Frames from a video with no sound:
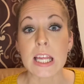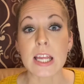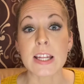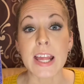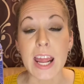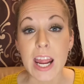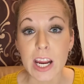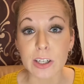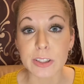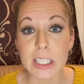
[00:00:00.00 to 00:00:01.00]
an
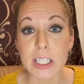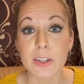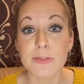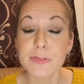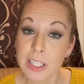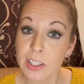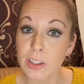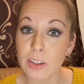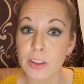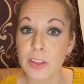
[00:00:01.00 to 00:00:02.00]
airy
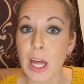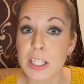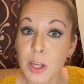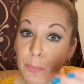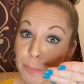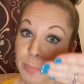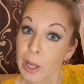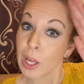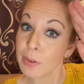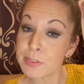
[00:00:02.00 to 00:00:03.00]
feel that
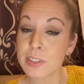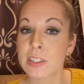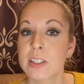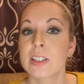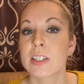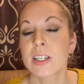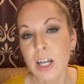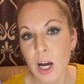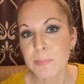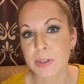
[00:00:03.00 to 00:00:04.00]
puffs
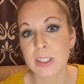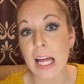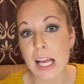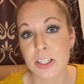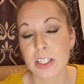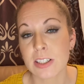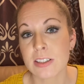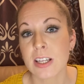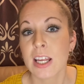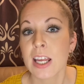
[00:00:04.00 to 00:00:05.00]
up your
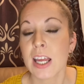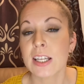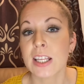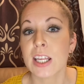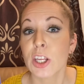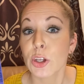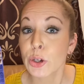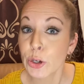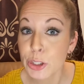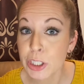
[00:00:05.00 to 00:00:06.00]
lashes, and a
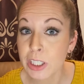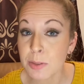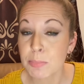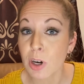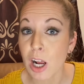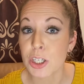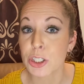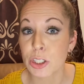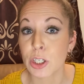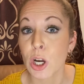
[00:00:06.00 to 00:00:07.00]
cushiony
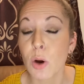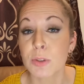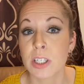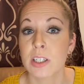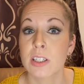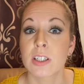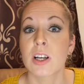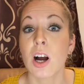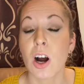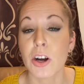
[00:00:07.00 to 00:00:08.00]
brush to coat
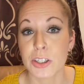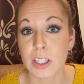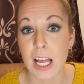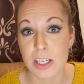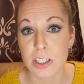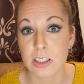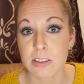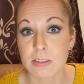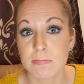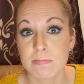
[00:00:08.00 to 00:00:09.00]
all your lashes.